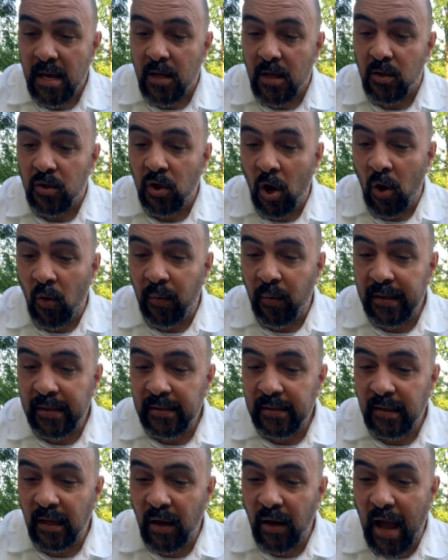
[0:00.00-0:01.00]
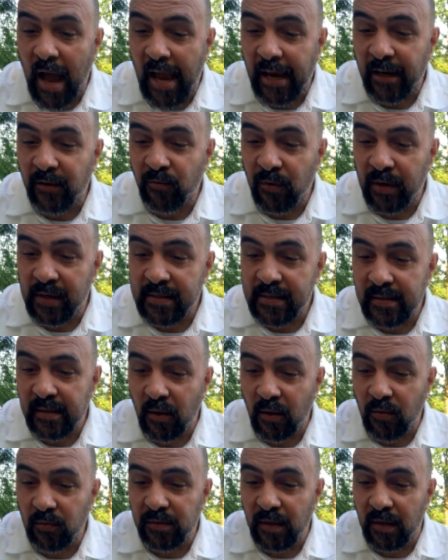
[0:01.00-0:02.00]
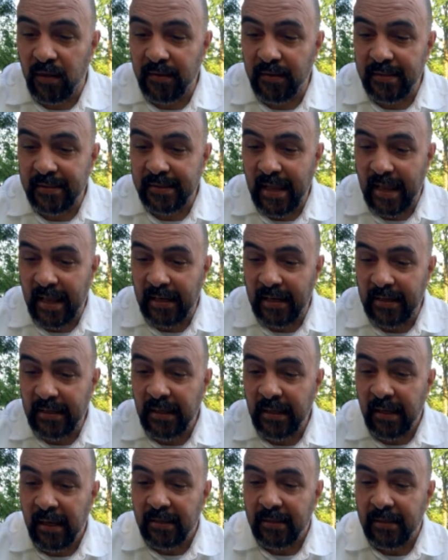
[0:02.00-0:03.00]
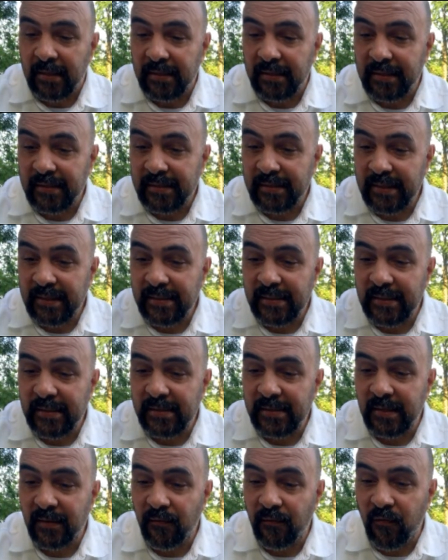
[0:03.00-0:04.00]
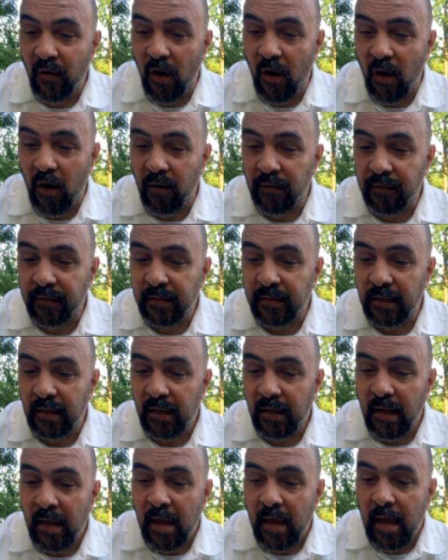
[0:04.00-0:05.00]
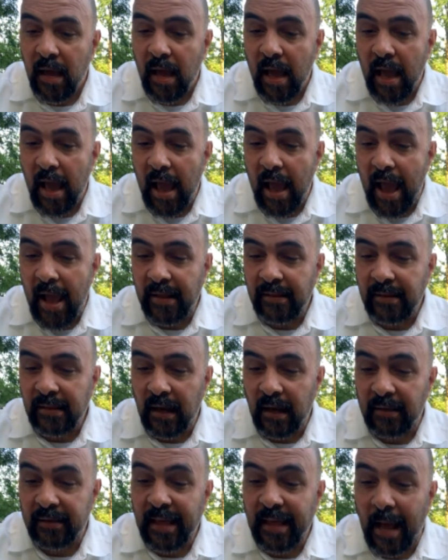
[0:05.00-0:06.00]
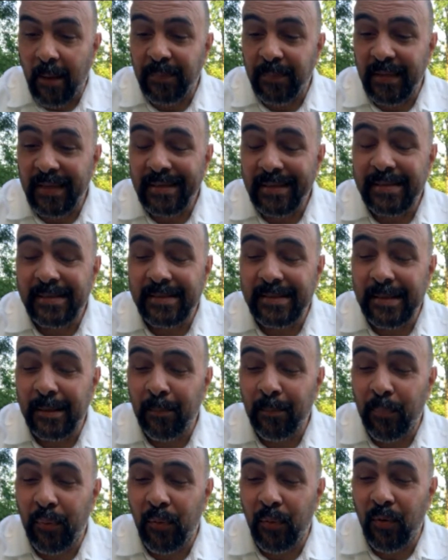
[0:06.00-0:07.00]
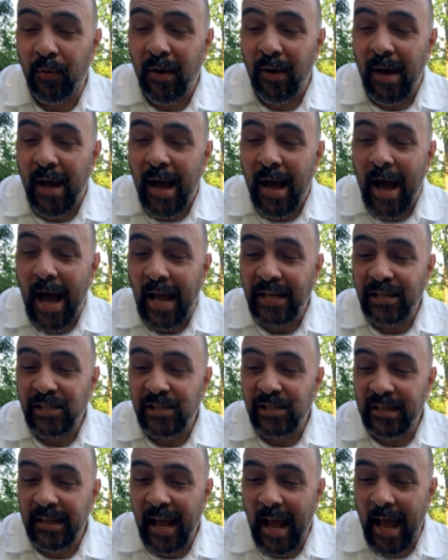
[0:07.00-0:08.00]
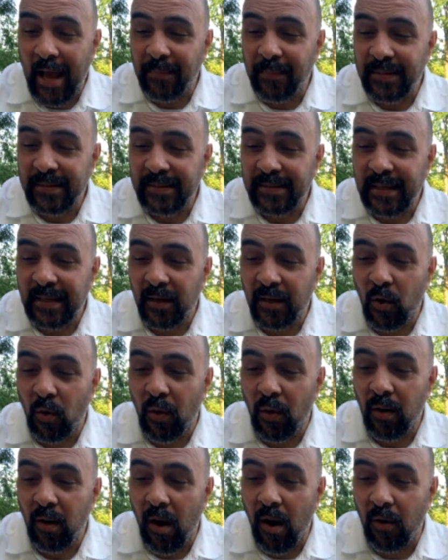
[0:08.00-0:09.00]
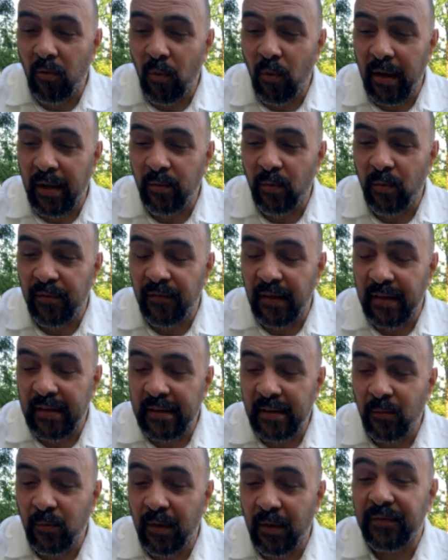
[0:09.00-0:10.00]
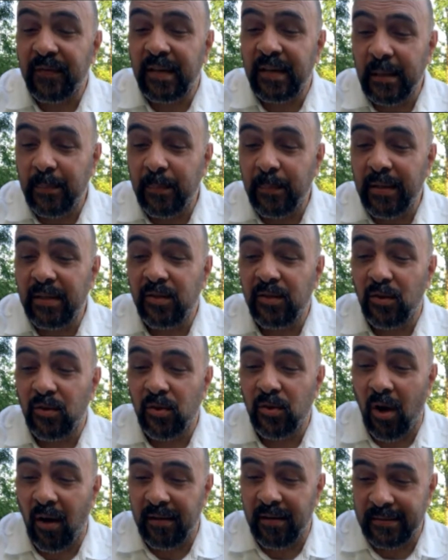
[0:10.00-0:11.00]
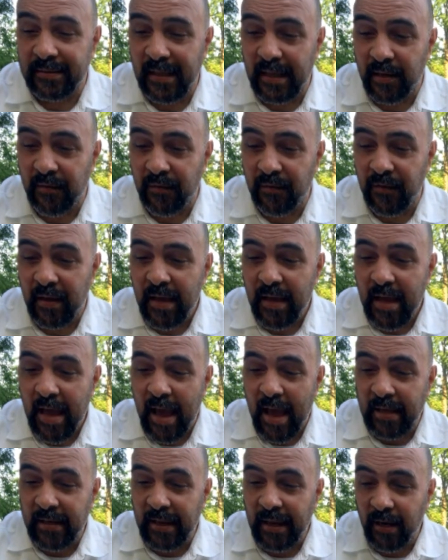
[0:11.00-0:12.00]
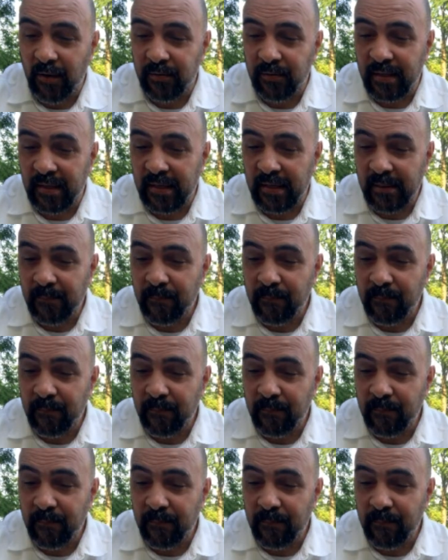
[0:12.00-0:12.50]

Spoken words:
Knowing the high risk zones, understanding the diseases involved, and adopting simple hygiene habits can go a long way with keeping your dog safe and healthy.